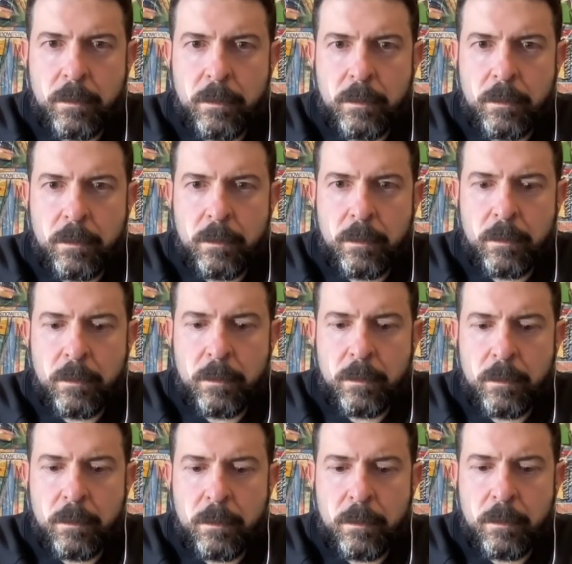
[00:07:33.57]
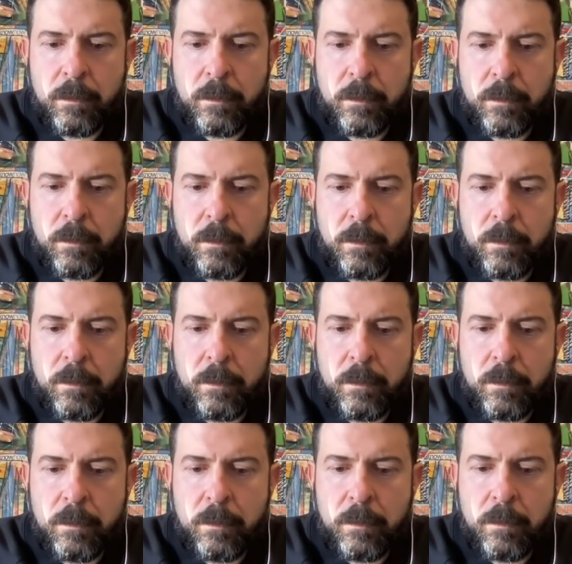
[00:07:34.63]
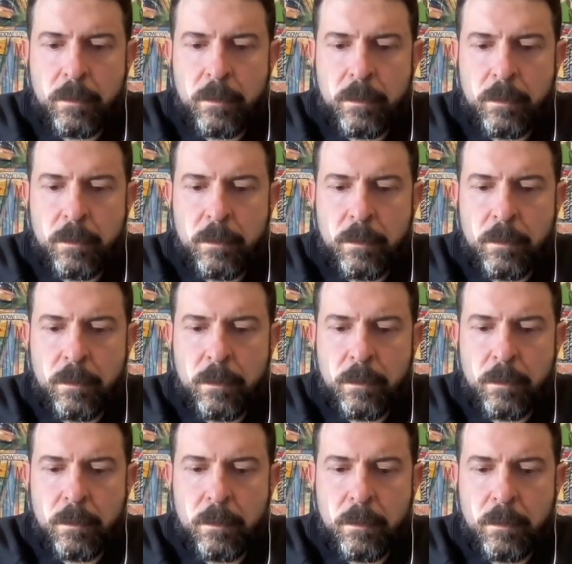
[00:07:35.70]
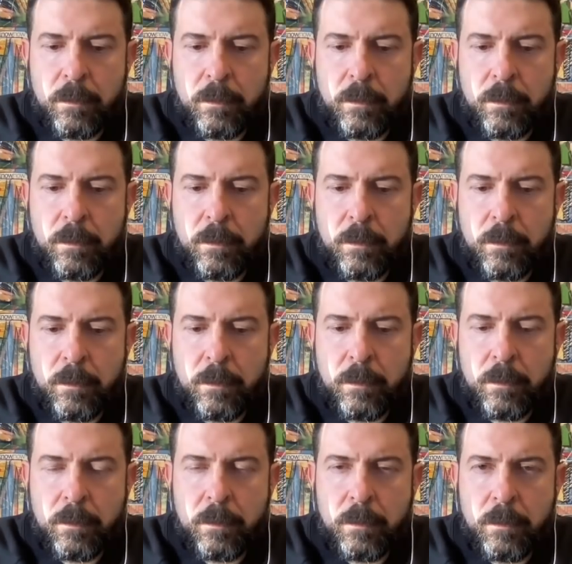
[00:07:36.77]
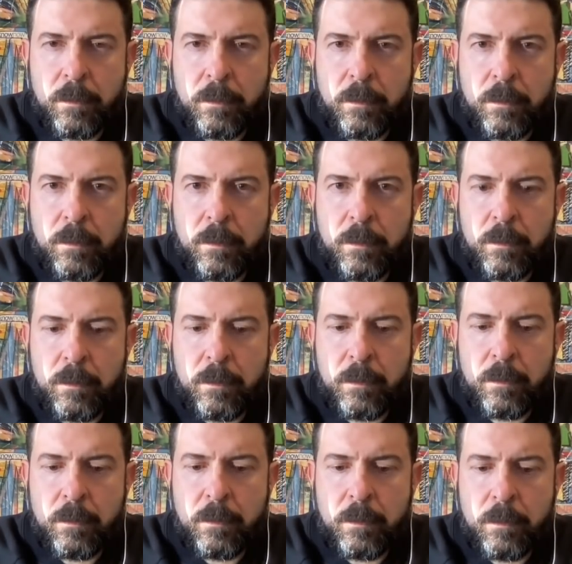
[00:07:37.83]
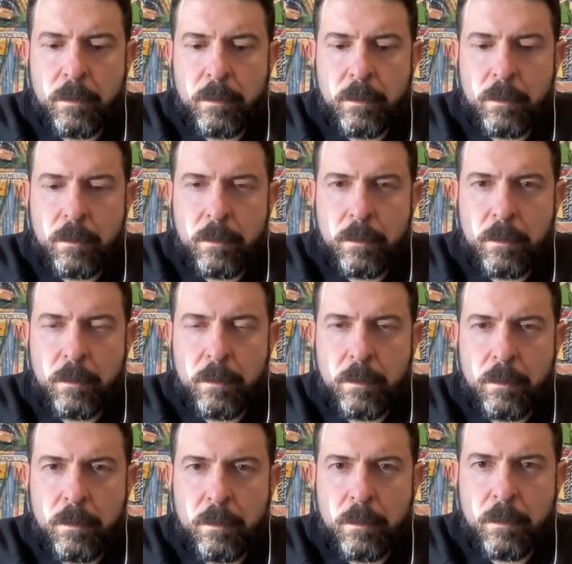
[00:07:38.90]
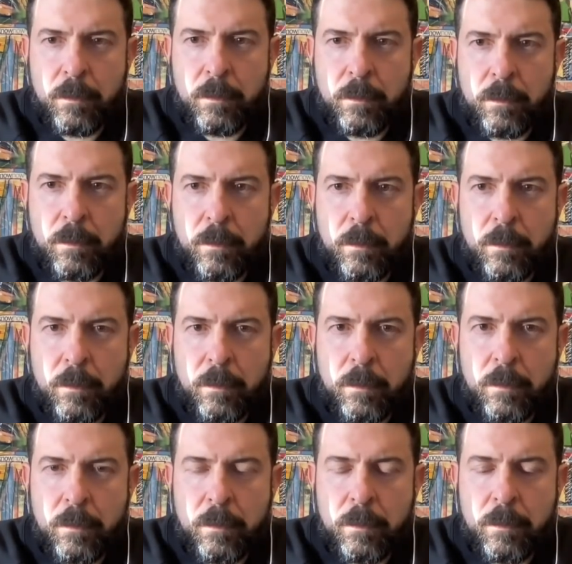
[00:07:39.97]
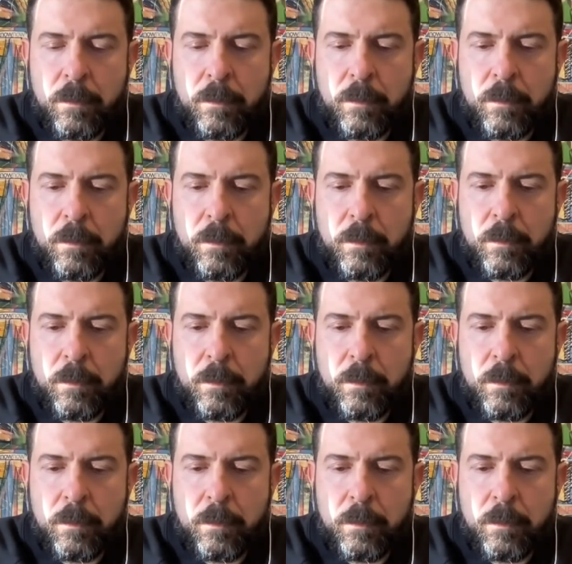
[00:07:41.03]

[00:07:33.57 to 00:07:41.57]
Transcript: (silent)